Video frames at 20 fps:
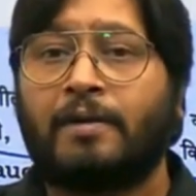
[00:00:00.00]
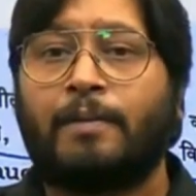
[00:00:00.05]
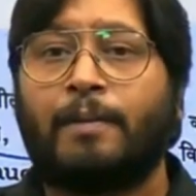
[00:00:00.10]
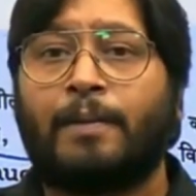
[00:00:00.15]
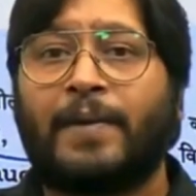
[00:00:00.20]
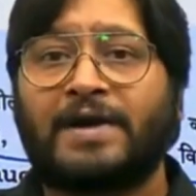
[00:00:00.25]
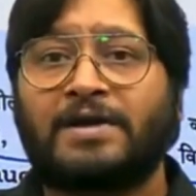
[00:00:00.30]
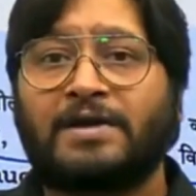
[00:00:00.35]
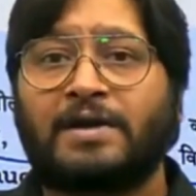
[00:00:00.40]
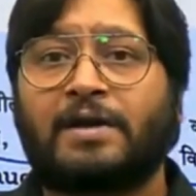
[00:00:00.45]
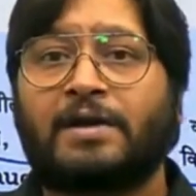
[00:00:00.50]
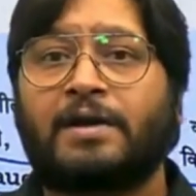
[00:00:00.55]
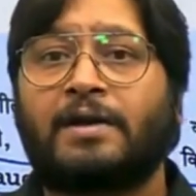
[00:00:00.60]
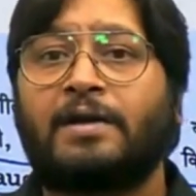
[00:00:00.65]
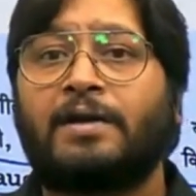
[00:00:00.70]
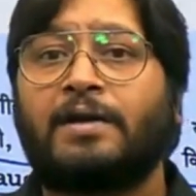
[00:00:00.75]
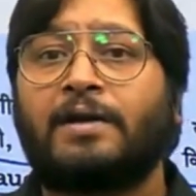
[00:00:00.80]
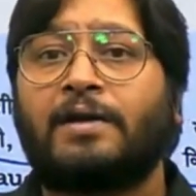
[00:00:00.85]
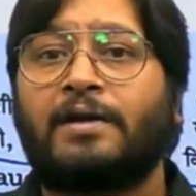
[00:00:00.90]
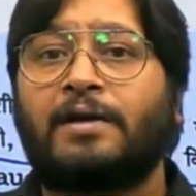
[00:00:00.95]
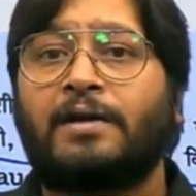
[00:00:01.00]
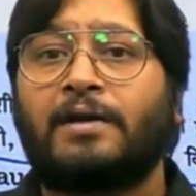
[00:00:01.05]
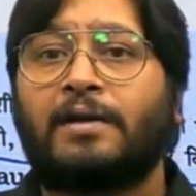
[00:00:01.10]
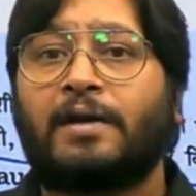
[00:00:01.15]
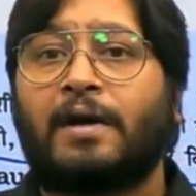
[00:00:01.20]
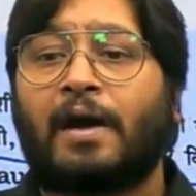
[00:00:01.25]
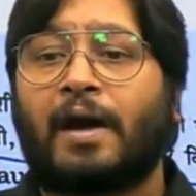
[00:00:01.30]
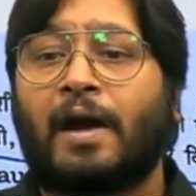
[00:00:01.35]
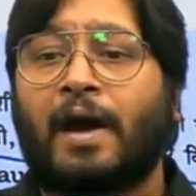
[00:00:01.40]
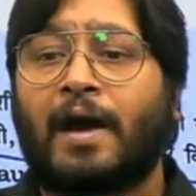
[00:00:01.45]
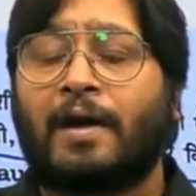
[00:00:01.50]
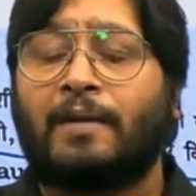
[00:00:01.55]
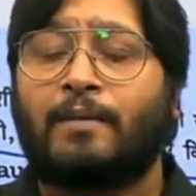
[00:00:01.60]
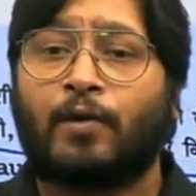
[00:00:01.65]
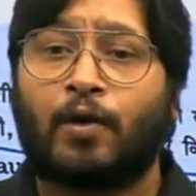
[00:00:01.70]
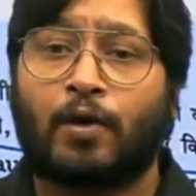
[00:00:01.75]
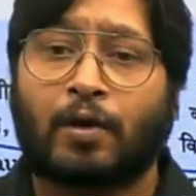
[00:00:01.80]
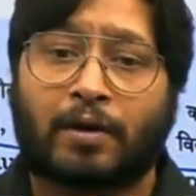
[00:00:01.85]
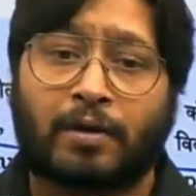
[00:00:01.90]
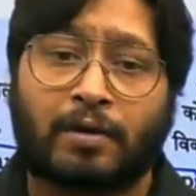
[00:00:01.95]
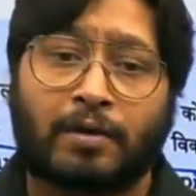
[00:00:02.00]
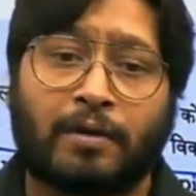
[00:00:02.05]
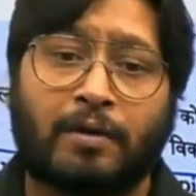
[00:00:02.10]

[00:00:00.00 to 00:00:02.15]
better and more,